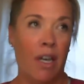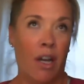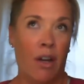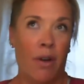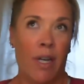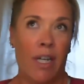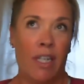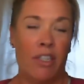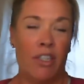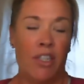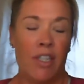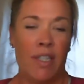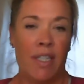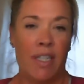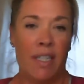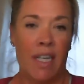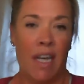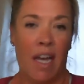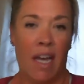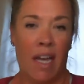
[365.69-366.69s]
All right, she's
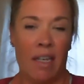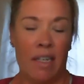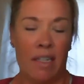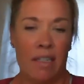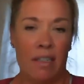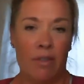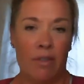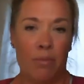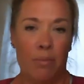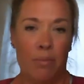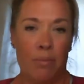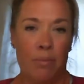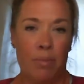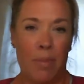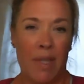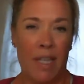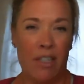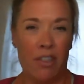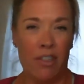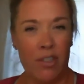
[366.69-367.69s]
done,
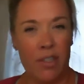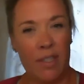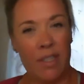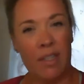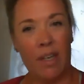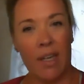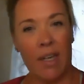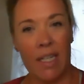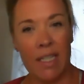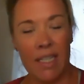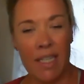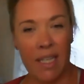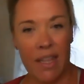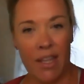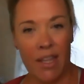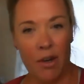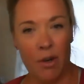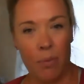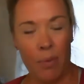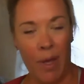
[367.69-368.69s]
but then she's still got to sit
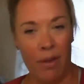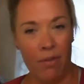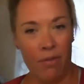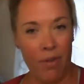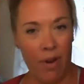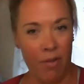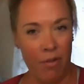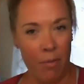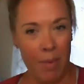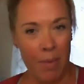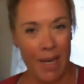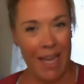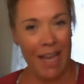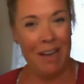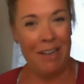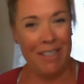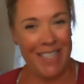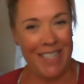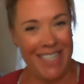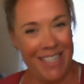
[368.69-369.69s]
there and wait for everybody
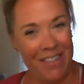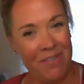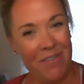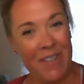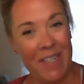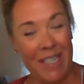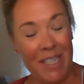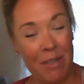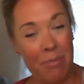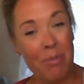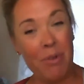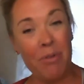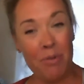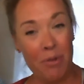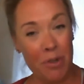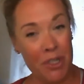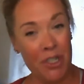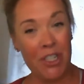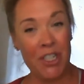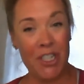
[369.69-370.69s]
else to finish
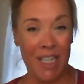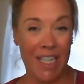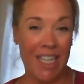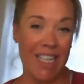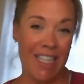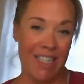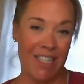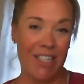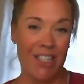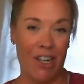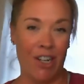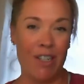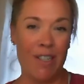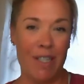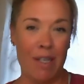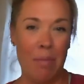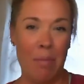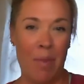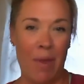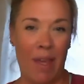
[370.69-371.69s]
before she can start
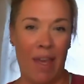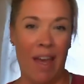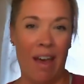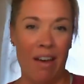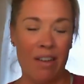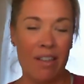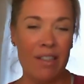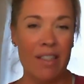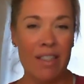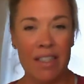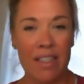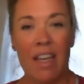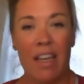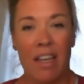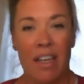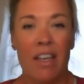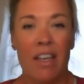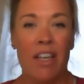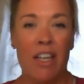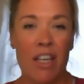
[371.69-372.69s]
something else.
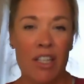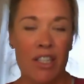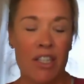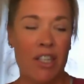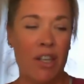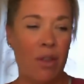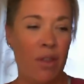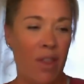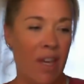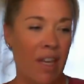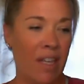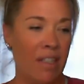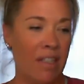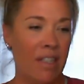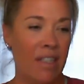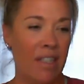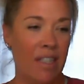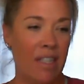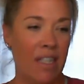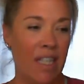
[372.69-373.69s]
So
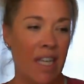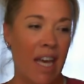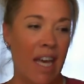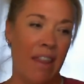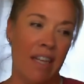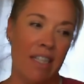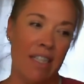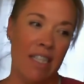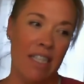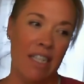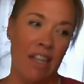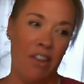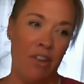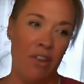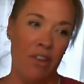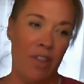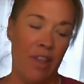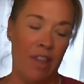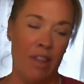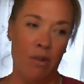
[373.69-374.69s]
this, yeah, that's another
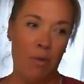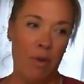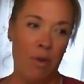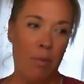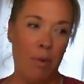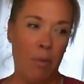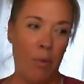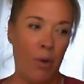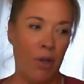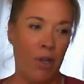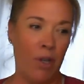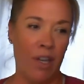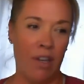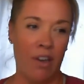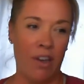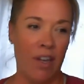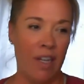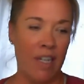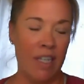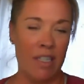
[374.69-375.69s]
thing that we've been working
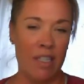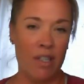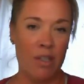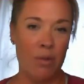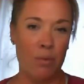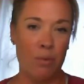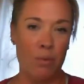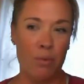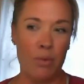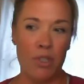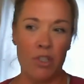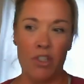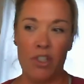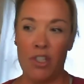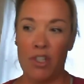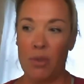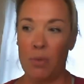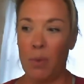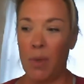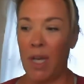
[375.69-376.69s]
on is when
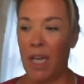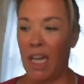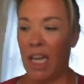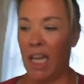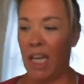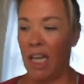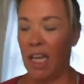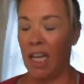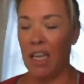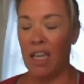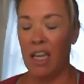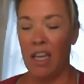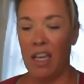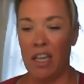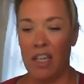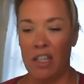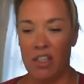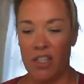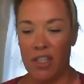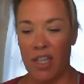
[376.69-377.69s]
she's reading,
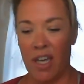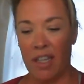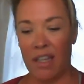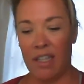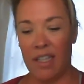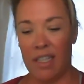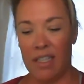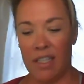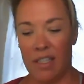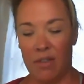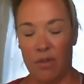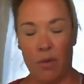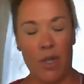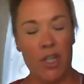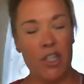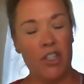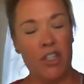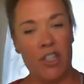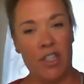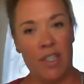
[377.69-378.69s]
she's got the list of
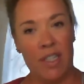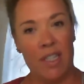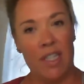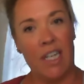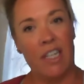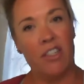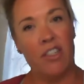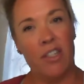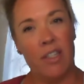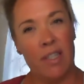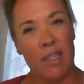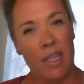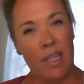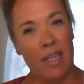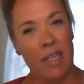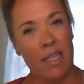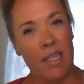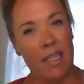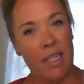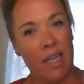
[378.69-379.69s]
questions that she's going to
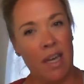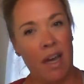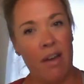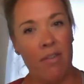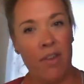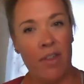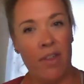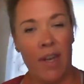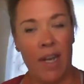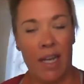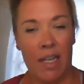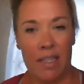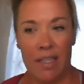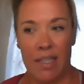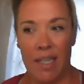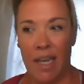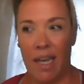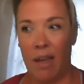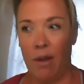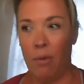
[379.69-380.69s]
need to cover the next
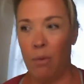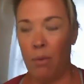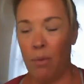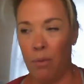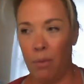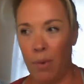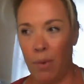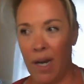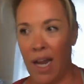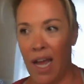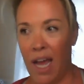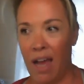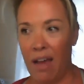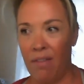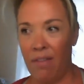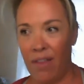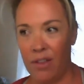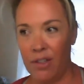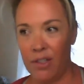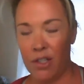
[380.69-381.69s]
day. Why not
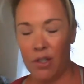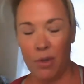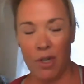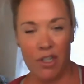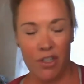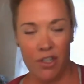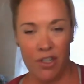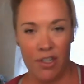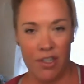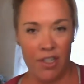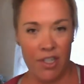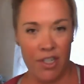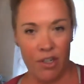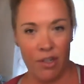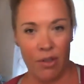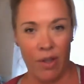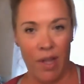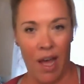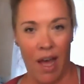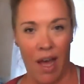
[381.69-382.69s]
have those questions in
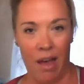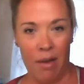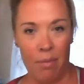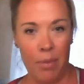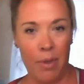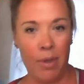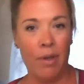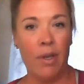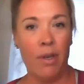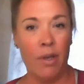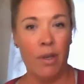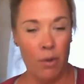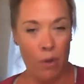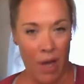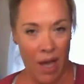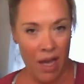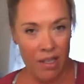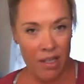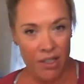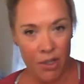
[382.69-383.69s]
your lap
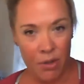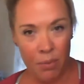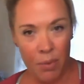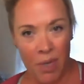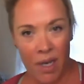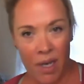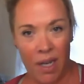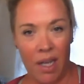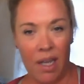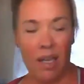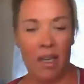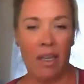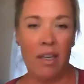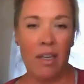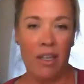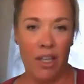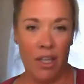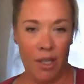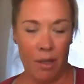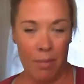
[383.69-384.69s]
as you're reading?
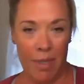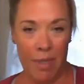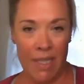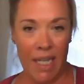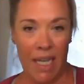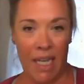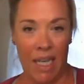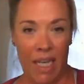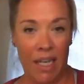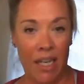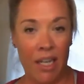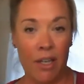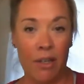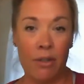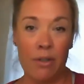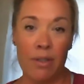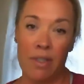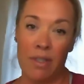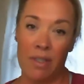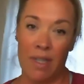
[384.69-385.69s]
You can be taking
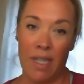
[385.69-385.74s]
notes.